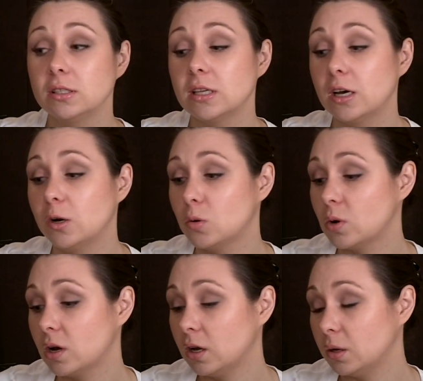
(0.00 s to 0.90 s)
So,
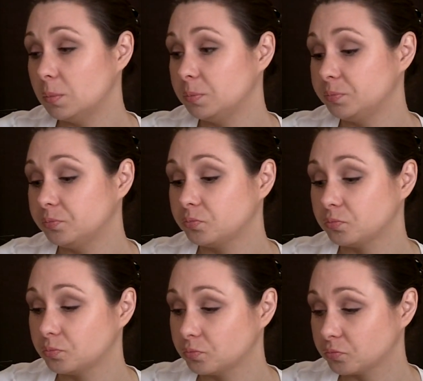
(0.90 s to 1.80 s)
um,
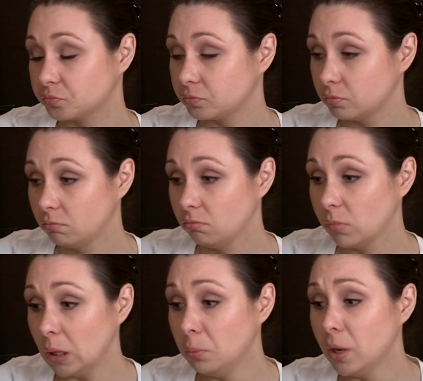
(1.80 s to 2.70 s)

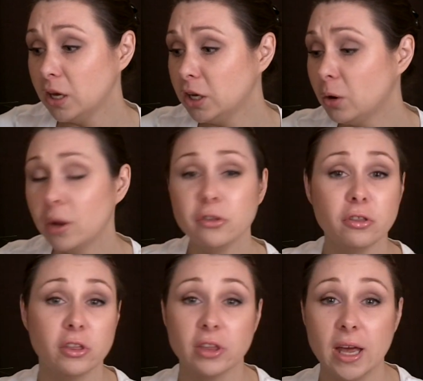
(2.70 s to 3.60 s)
but, you know,
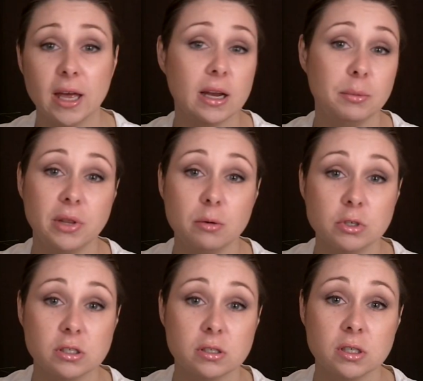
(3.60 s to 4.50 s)
other than that, I mean, that
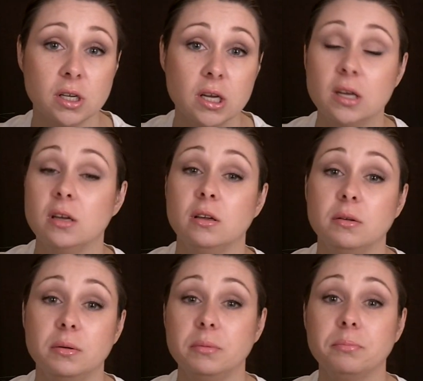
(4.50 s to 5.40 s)
was
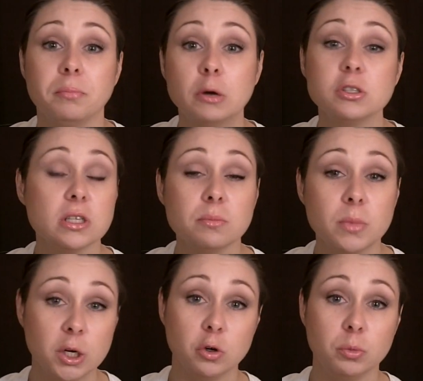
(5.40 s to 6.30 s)
mostly
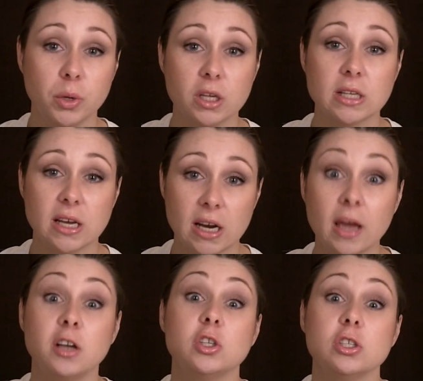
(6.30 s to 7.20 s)
mental because I get
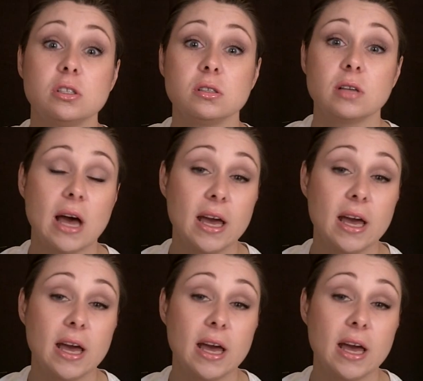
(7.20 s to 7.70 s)
anxious.